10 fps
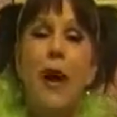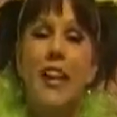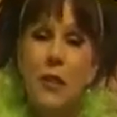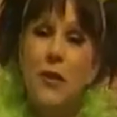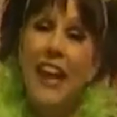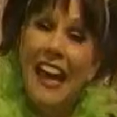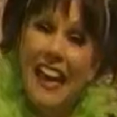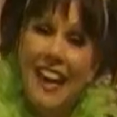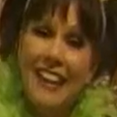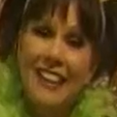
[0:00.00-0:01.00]
But you
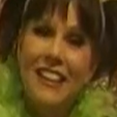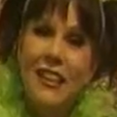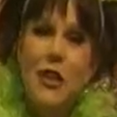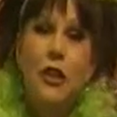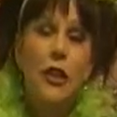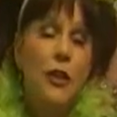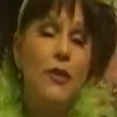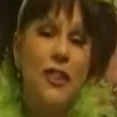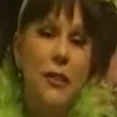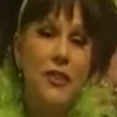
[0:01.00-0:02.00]
can
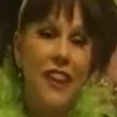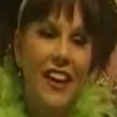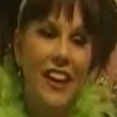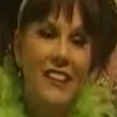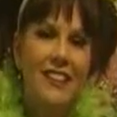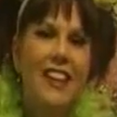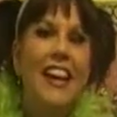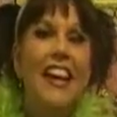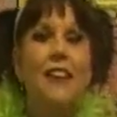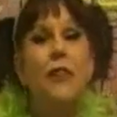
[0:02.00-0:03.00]
use those things
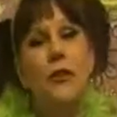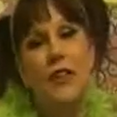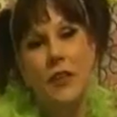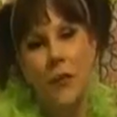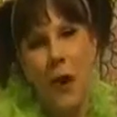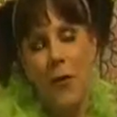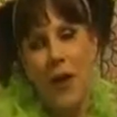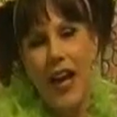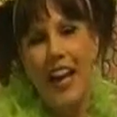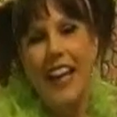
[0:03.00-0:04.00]
if you do it in the
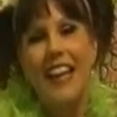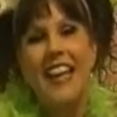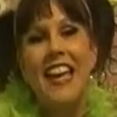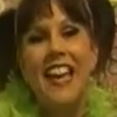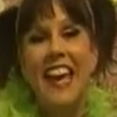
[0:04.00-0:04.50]
right way,